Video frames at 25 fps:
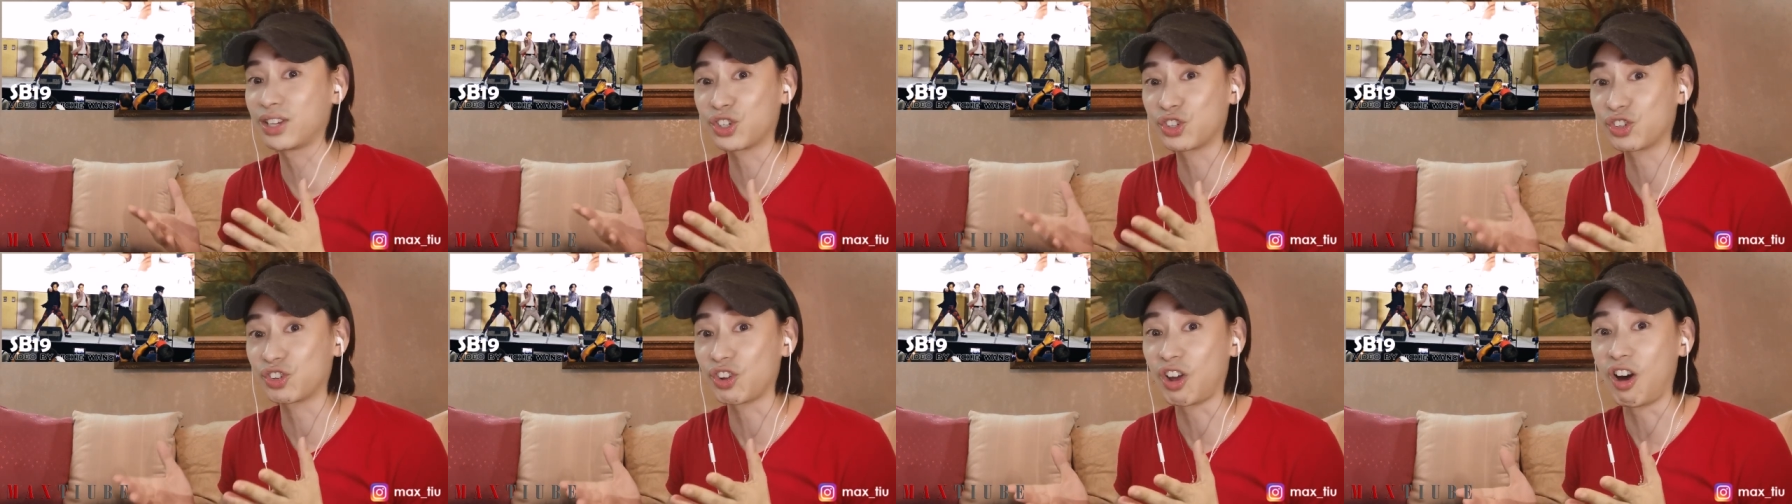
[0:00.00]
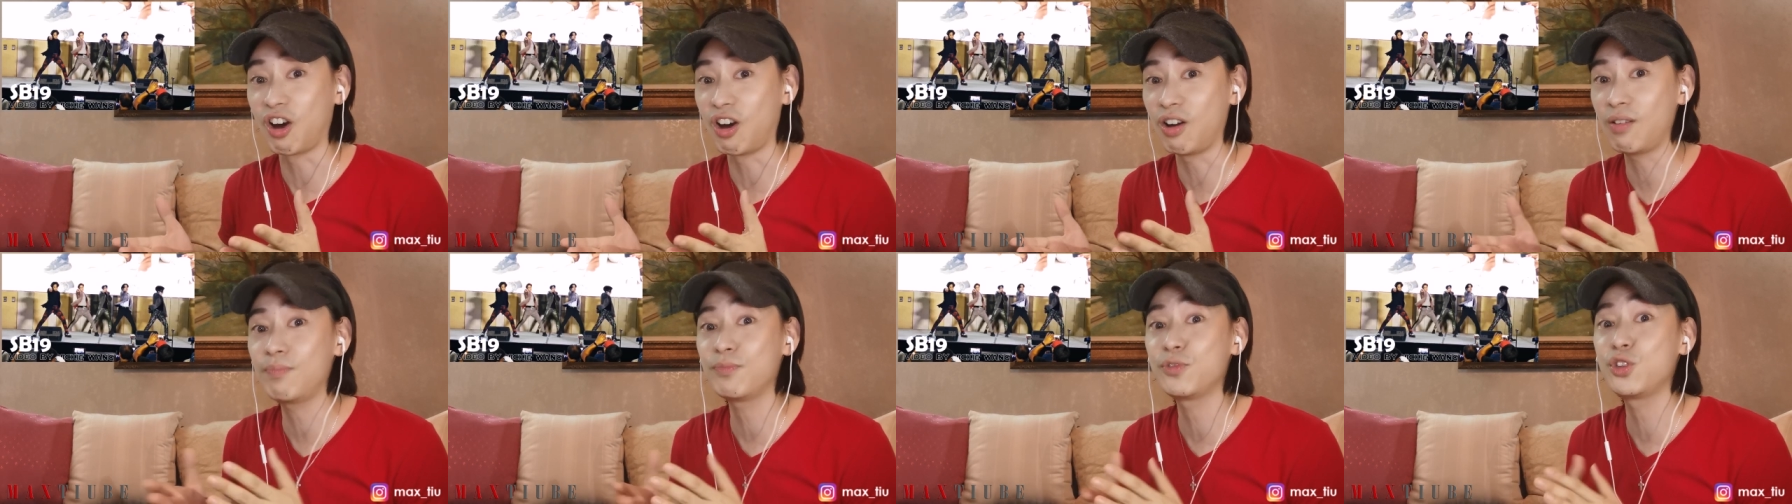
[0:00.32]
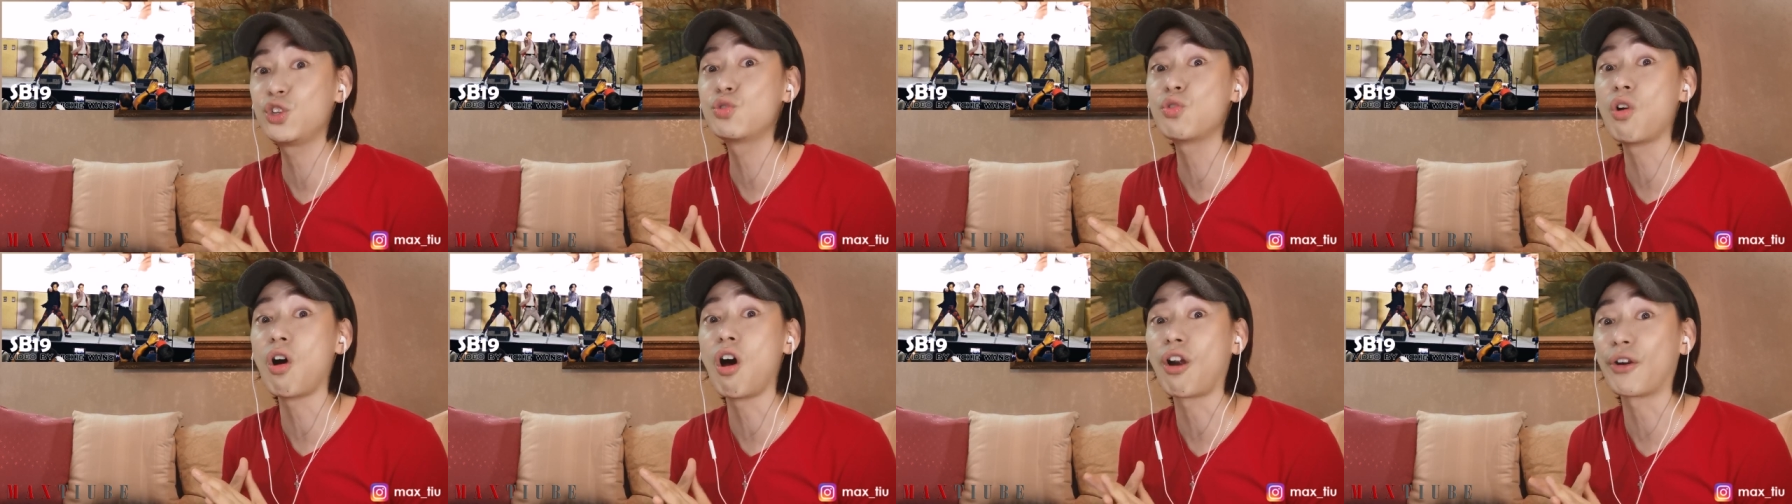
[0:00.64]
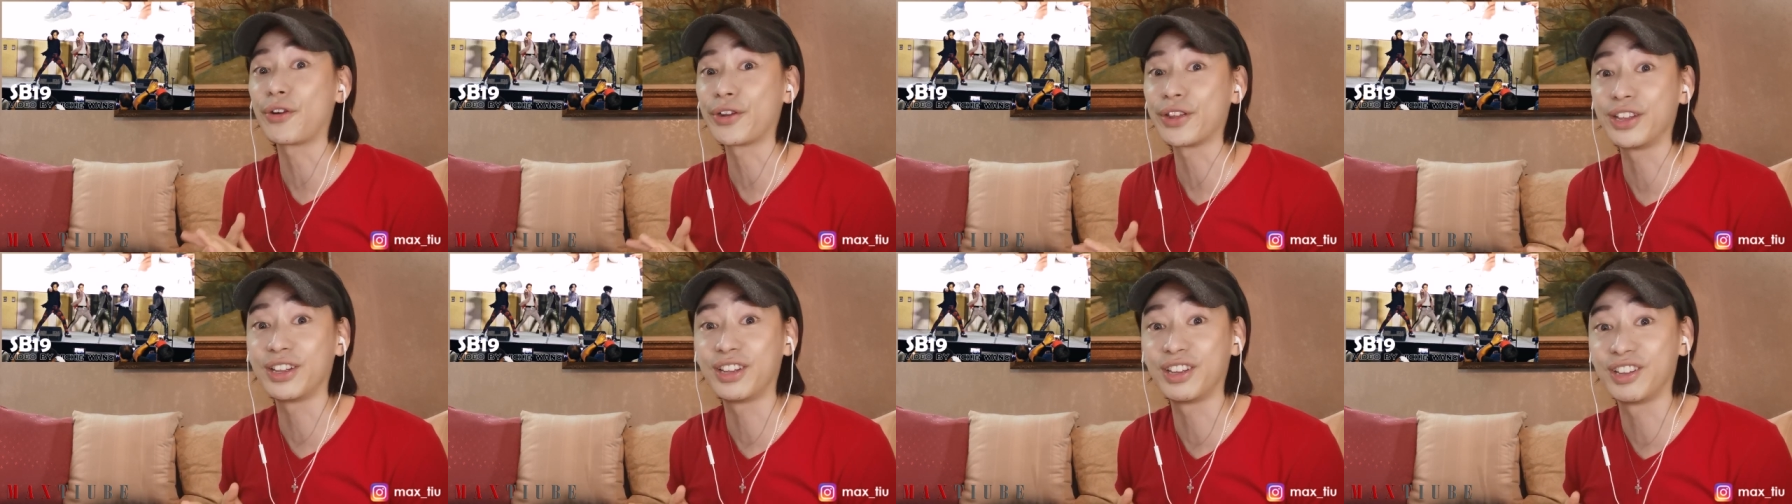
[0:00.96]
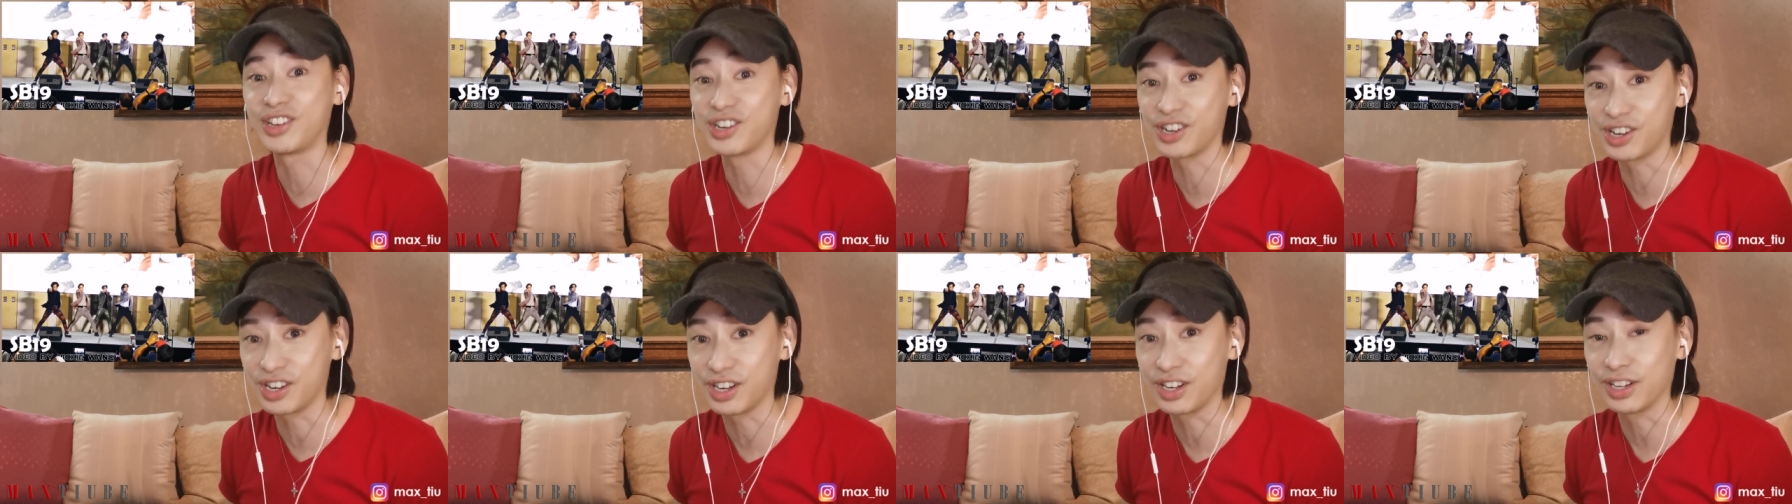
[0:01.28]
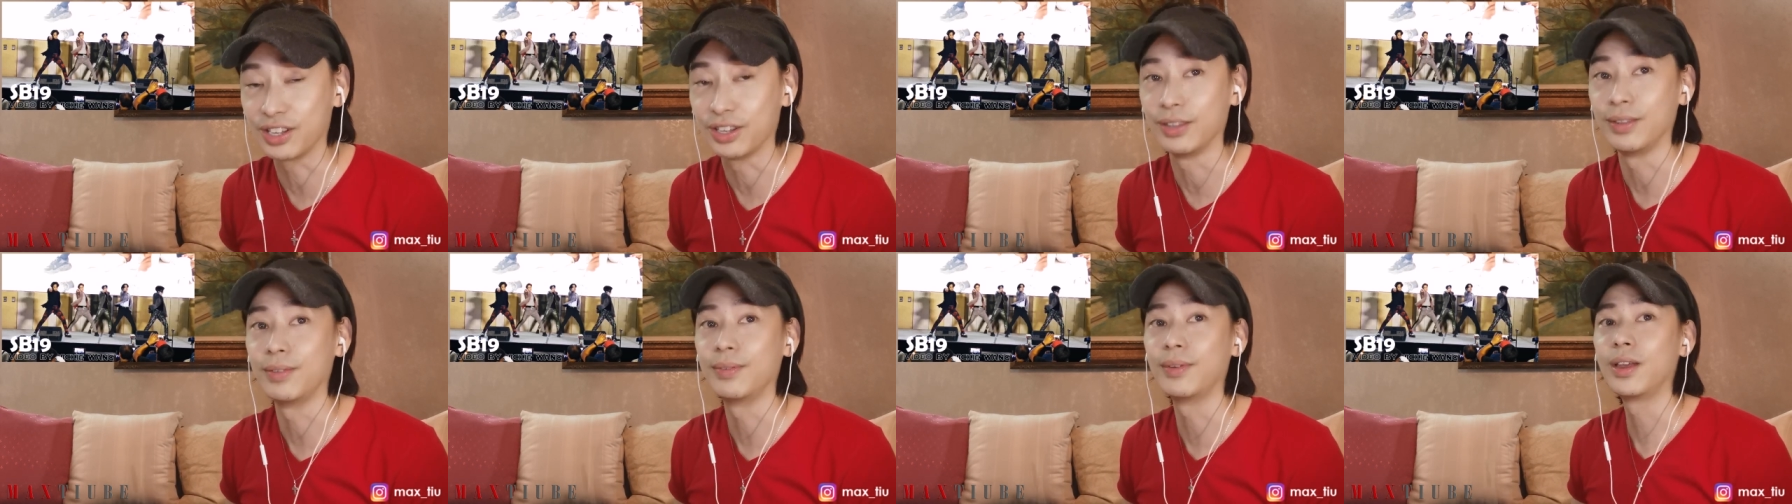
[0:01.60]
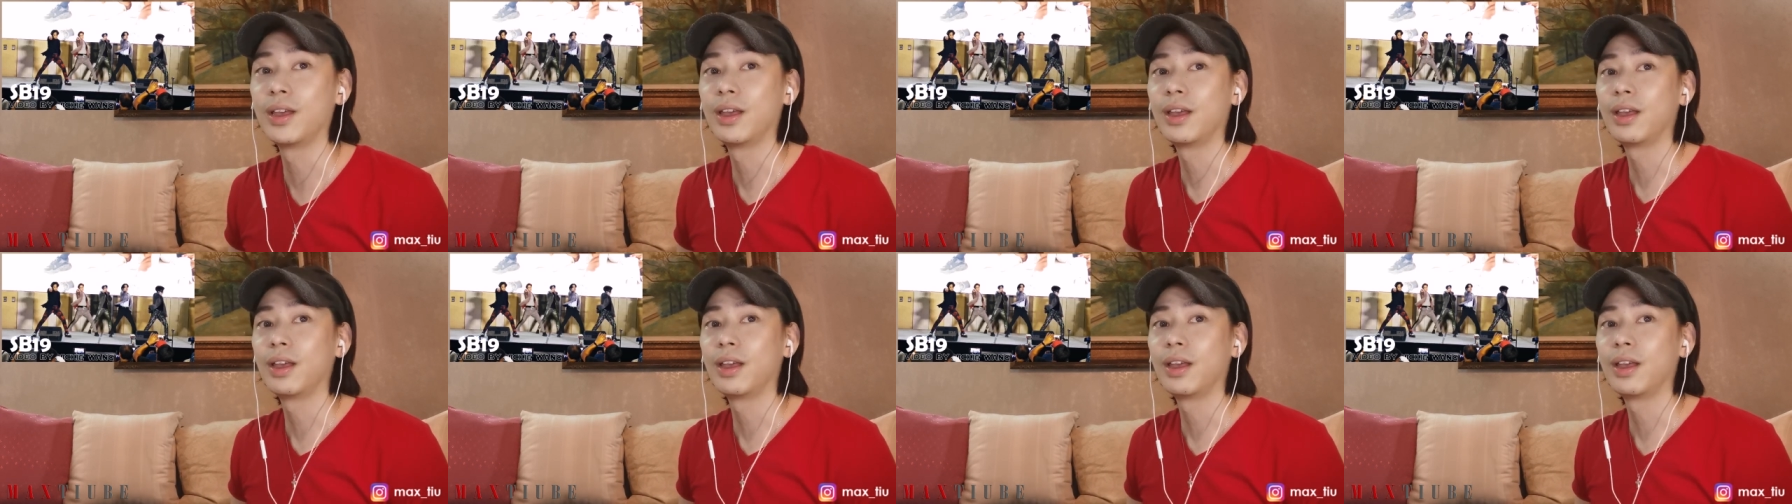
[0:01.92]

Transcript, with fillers: the song, you are good.